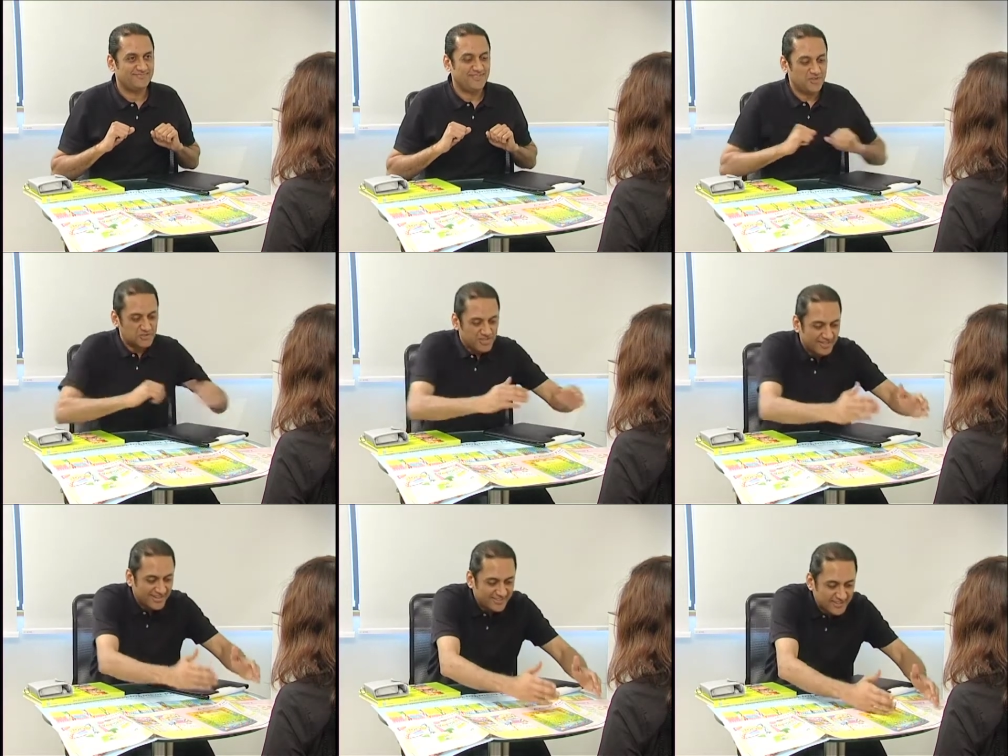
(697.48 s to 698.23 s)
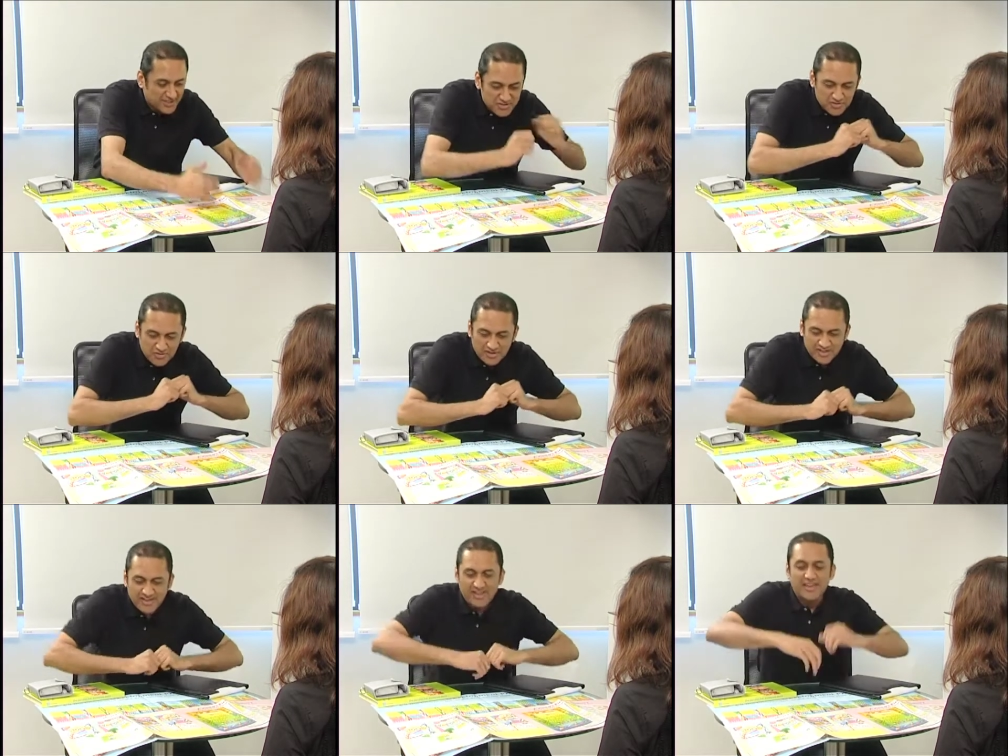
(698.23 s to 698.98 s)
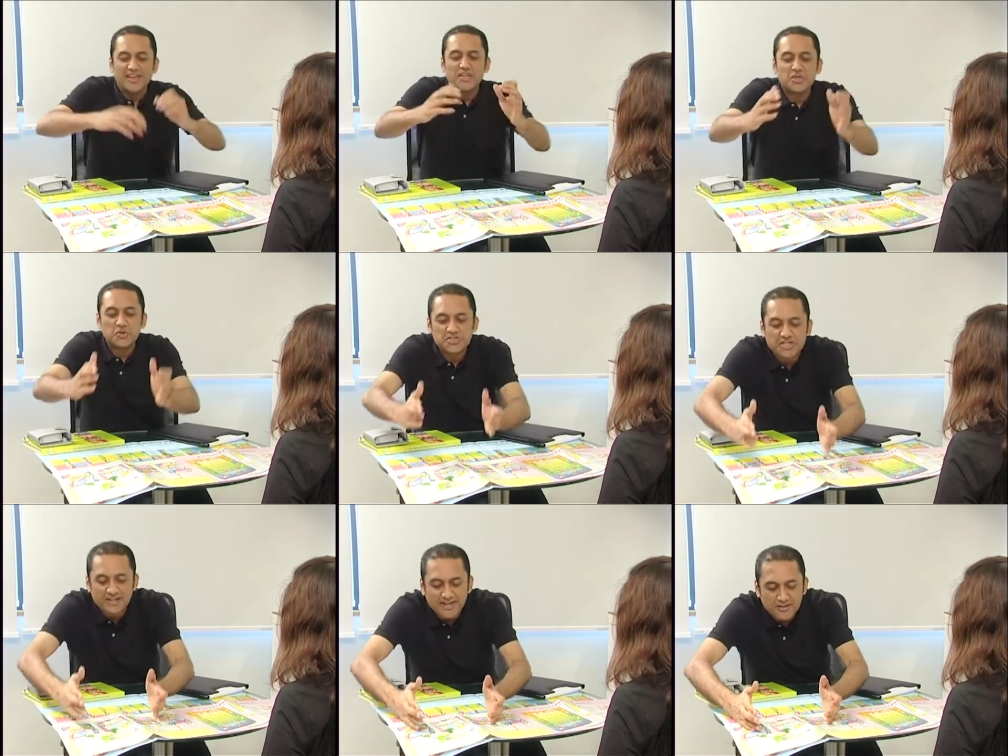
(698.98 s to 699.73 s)
You still get the dictionary, you
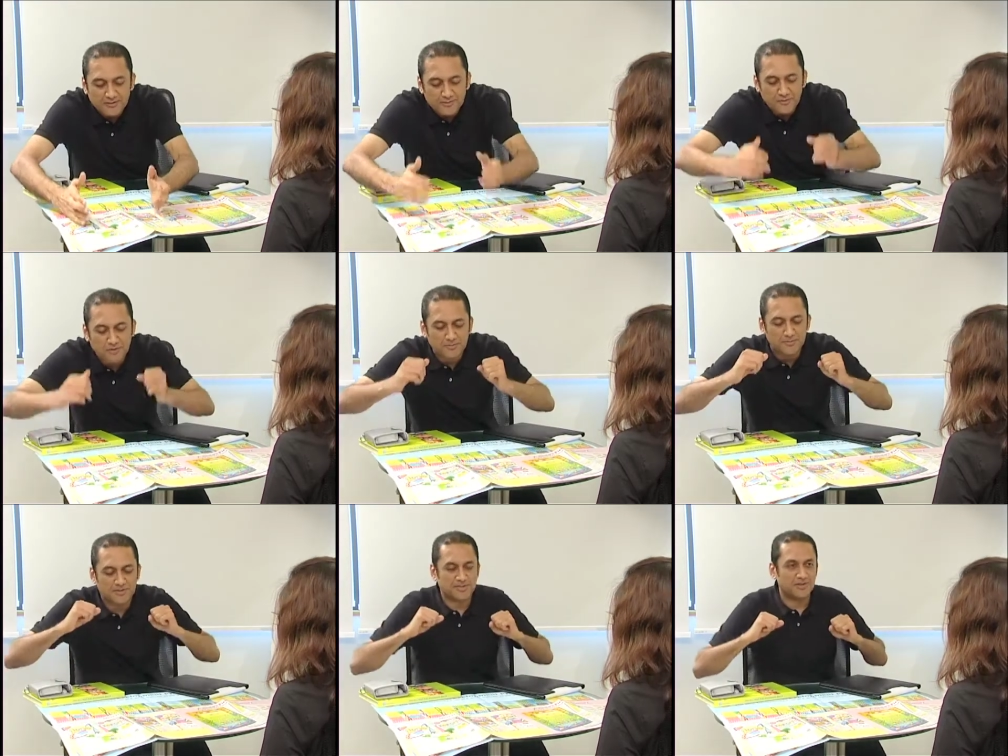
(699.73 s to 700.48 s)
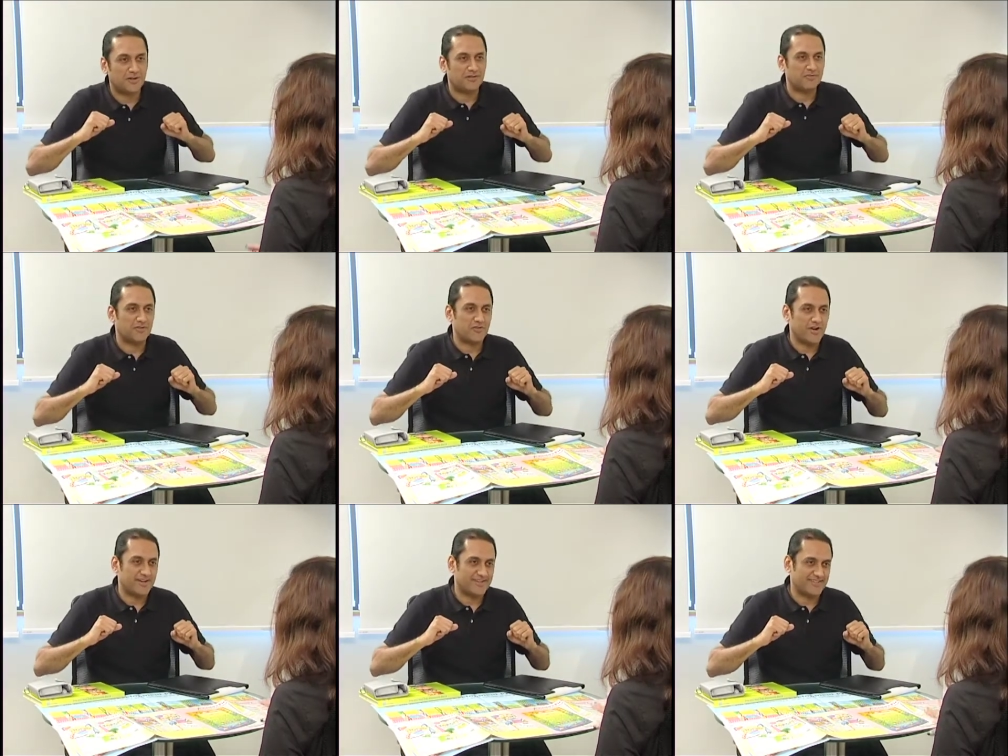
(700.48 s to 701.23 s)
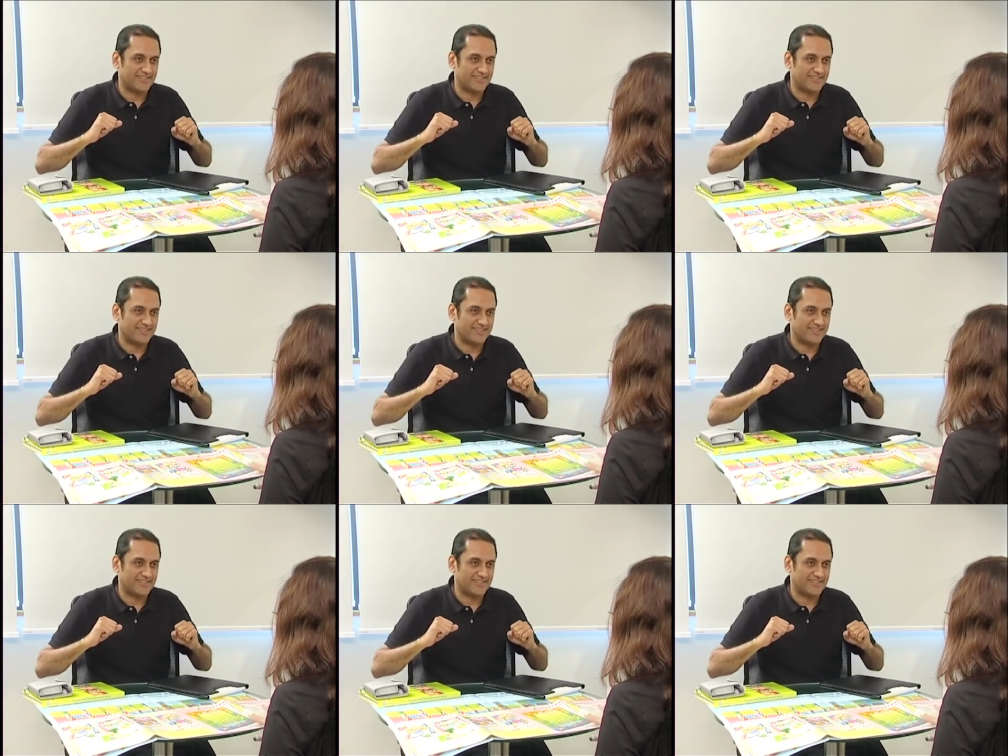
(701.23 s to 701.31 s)
still get the 4 books of the writing